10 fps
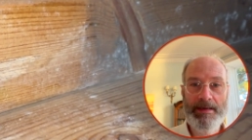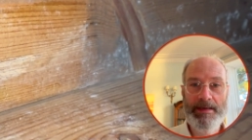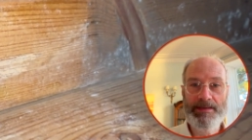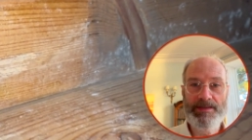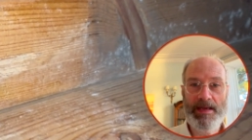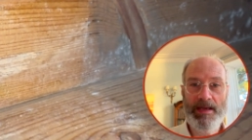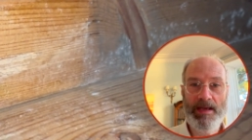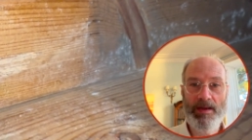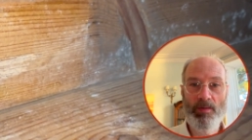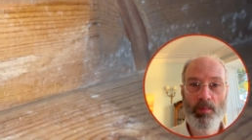
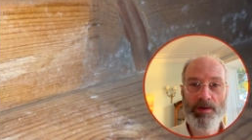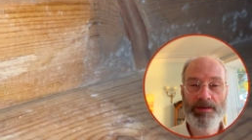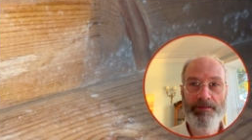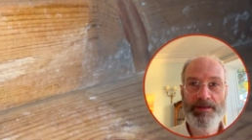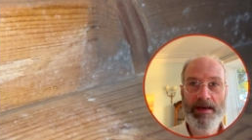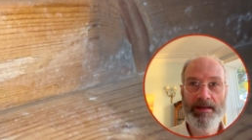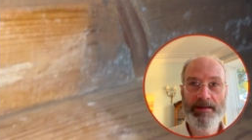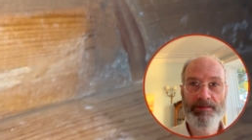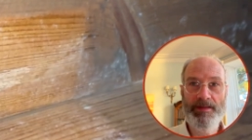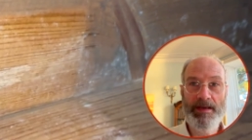say what you've done,
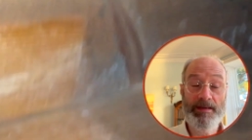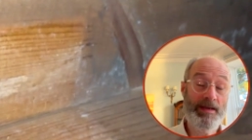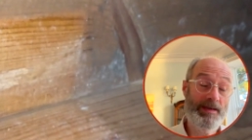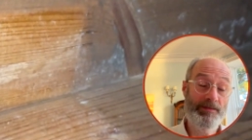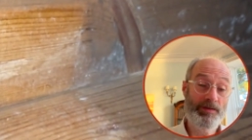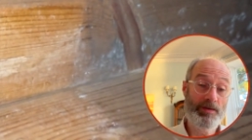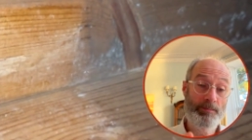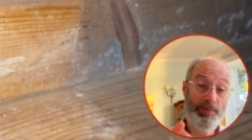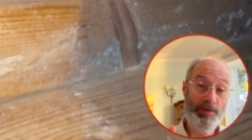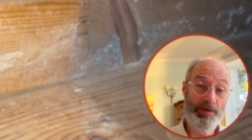and if you can
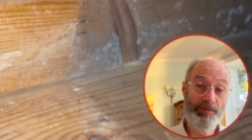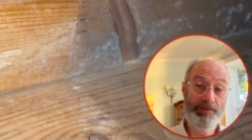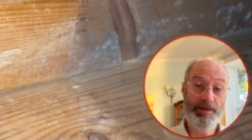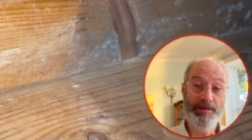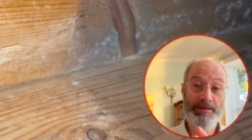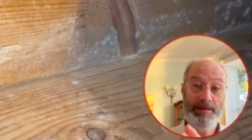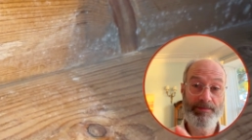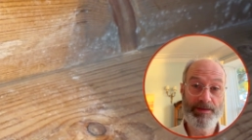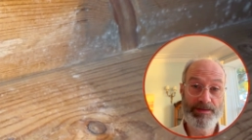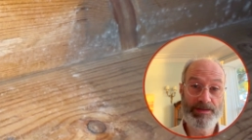prove that
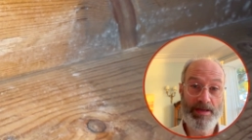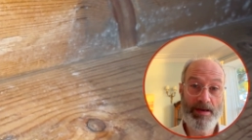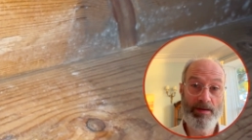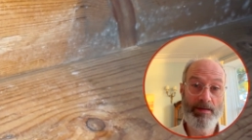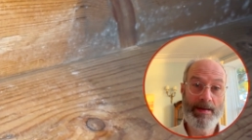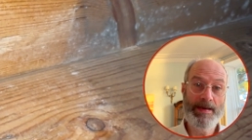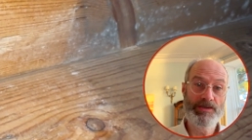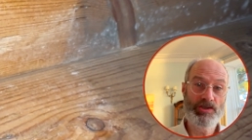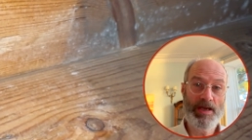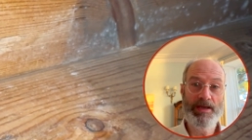there's no
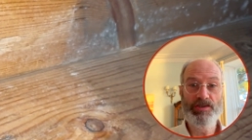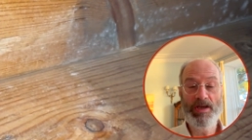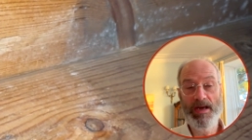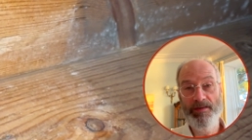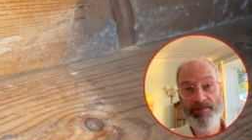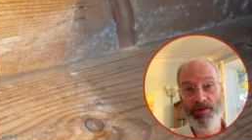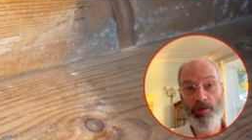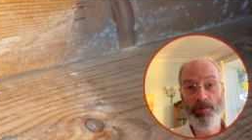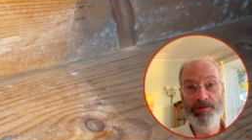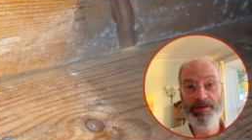change over the
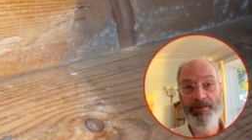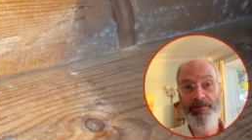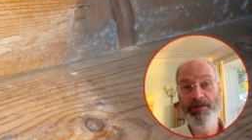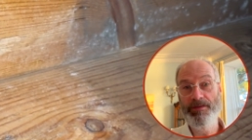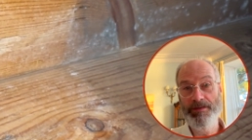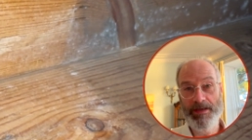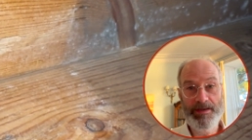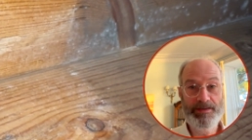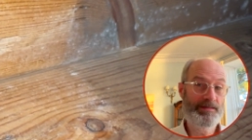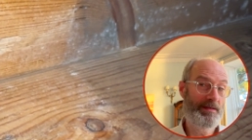course of a few
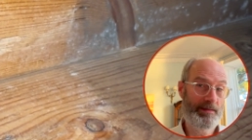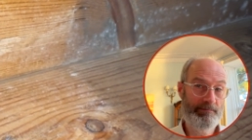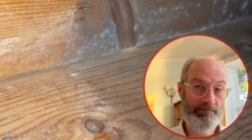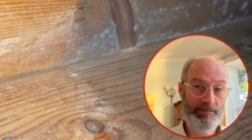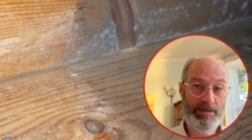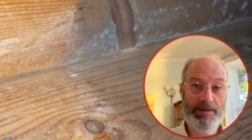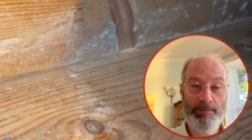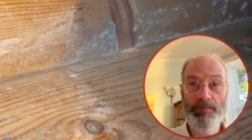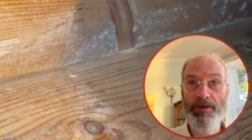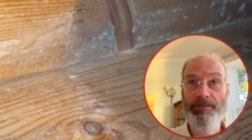years, then you can
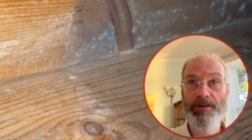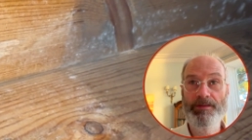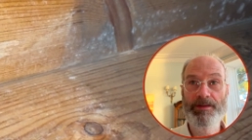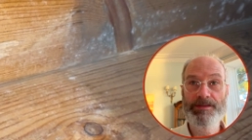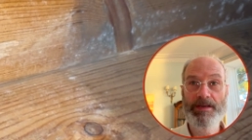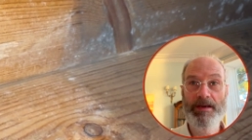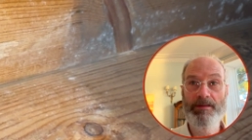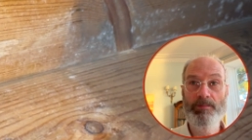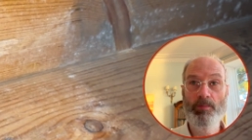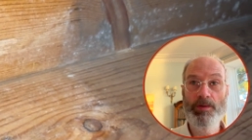prove that there's no
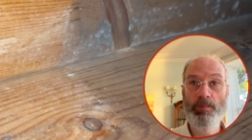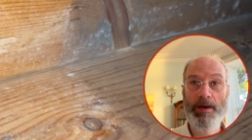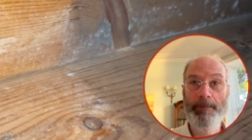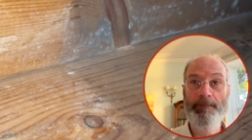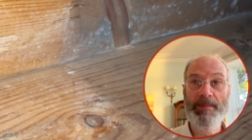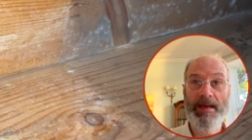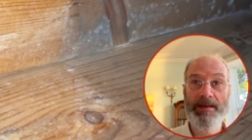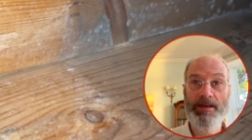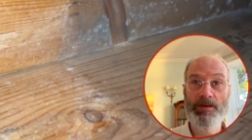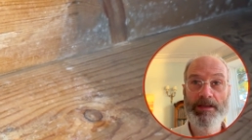woodworm
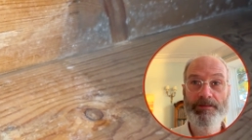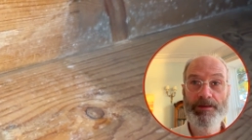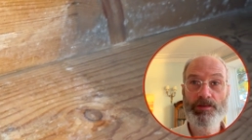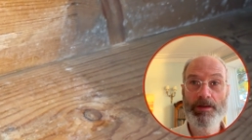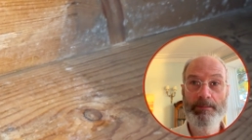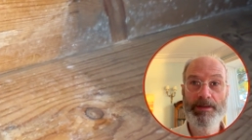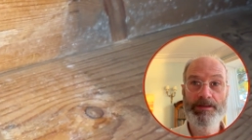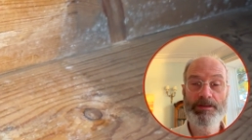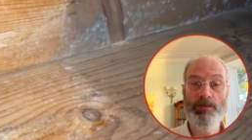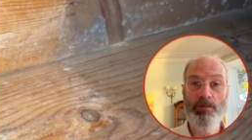and no need for
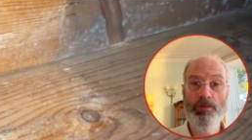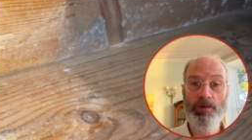treatment or